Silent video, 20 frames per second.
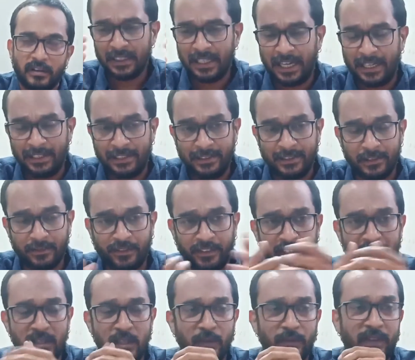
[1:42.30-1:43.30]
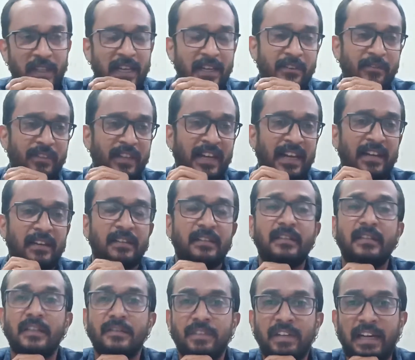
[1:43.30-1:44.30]
And in the face of that, we had
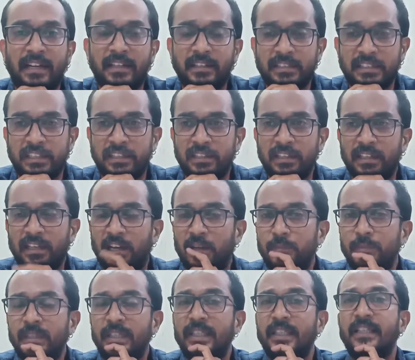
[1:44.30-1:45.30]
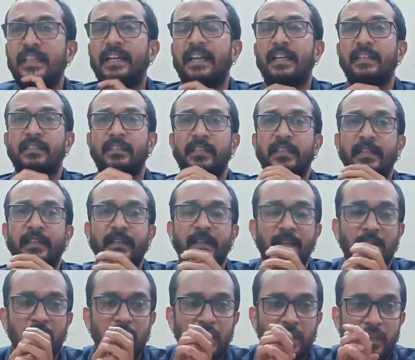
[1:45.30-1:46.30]
a central government that actually
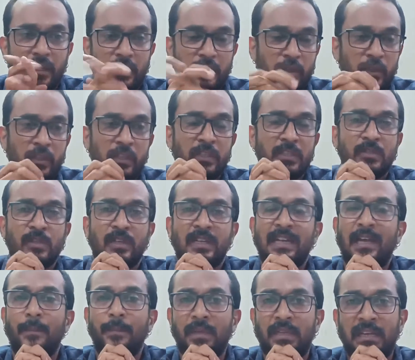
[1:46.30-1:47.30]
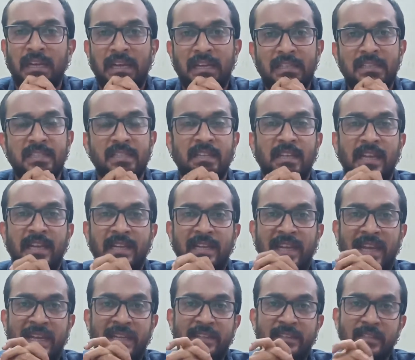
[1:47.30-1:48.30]
told us to clap our hands and light
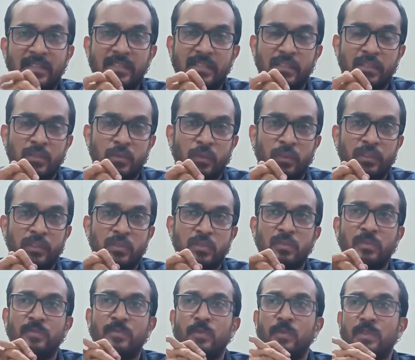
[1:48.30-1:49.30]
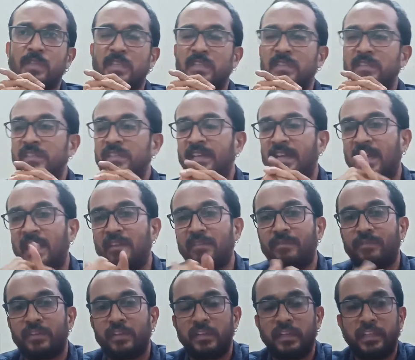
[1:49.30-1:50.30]
candles and so on and so forth, and didn't
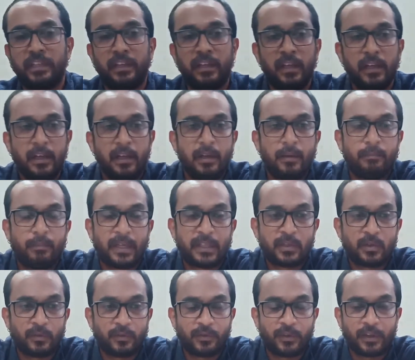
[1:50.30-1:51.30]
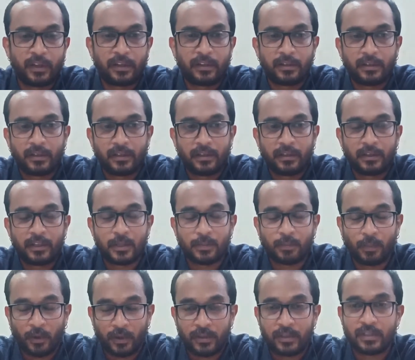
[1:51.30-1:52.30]
have really much of a
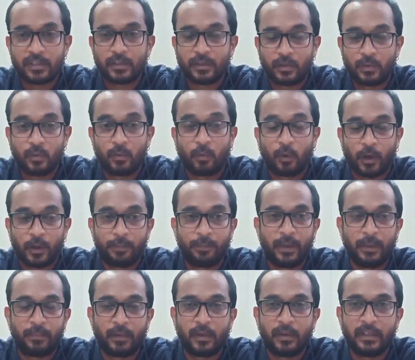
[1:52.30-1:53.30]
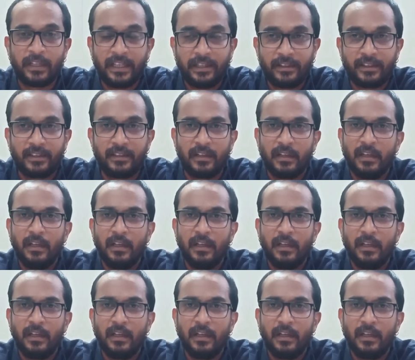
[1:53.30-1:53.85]
response to what people needed.